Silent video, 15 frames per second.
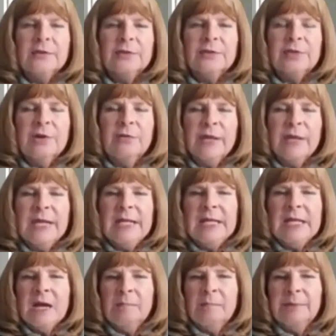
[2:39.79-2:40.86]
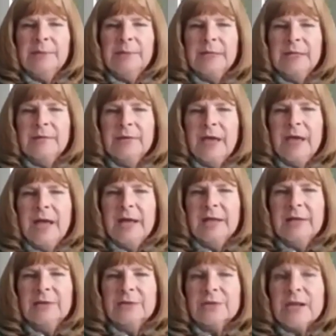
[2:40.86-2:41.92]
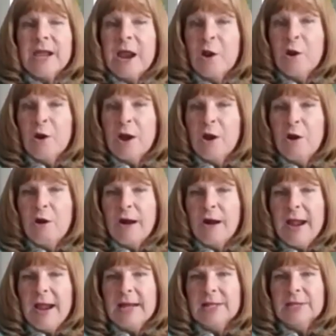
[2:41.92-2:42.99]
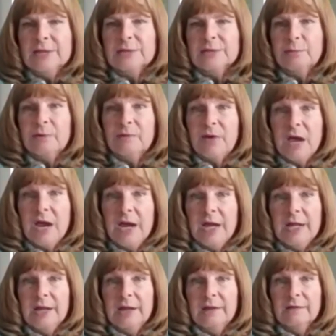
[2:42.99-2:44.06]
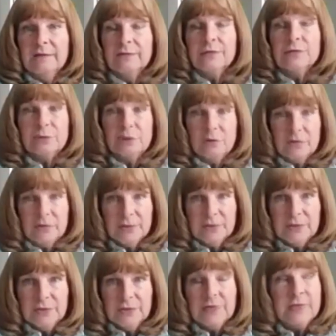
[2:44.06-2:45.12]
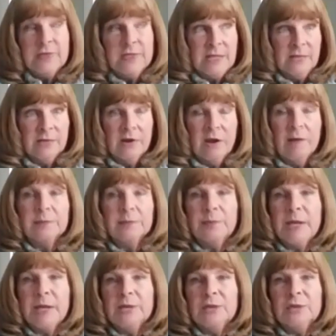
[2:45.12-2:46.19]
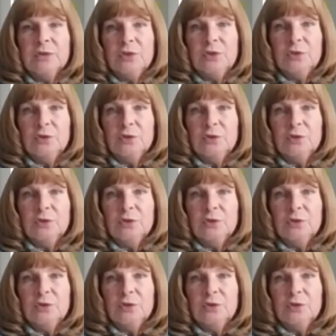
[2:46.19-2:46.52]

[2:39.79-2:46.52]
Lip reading: So any company that is a carrier and is providing services in the telecom space